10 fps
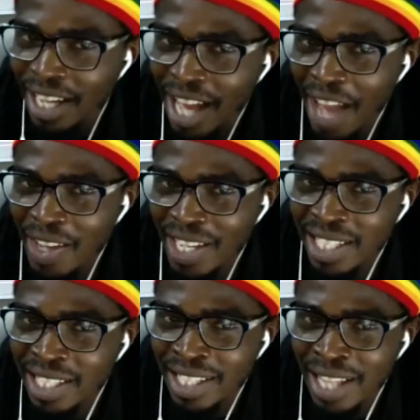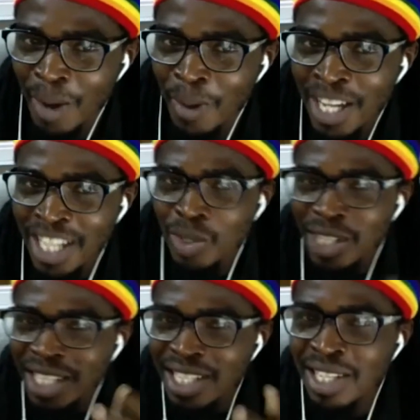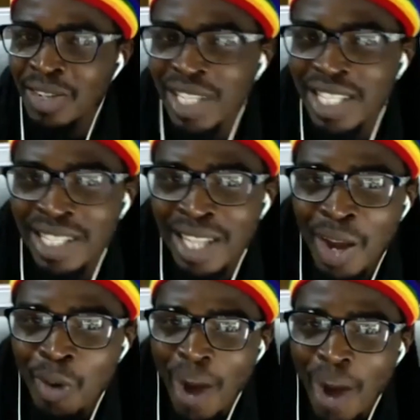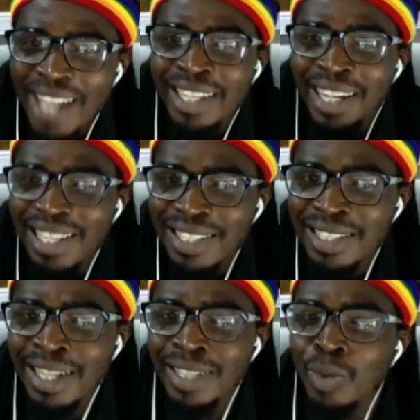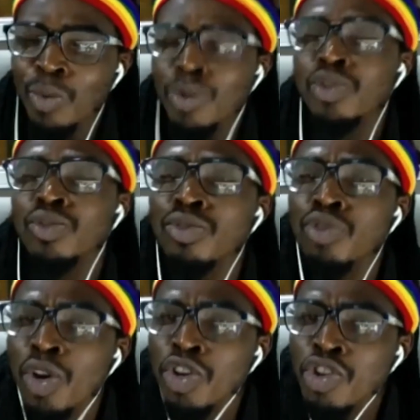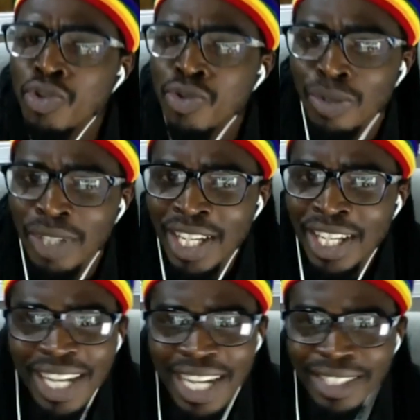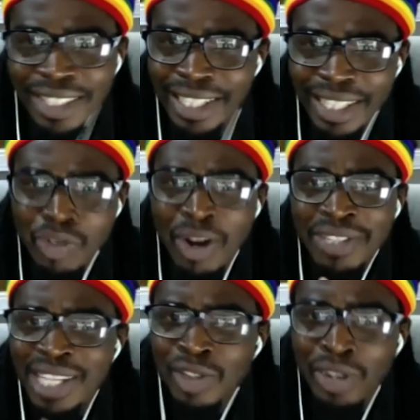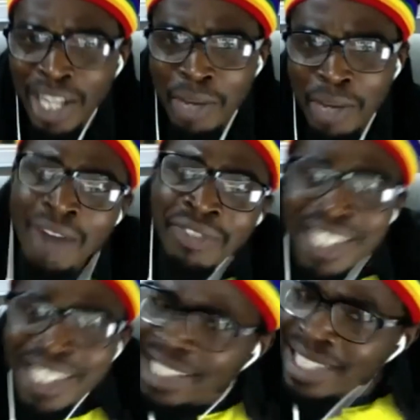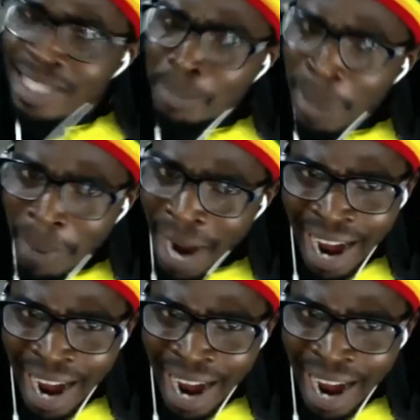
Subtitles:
Are you getting it now? So this is the reason why the casting director wants to know you. You have said your name, you have written it in the paper.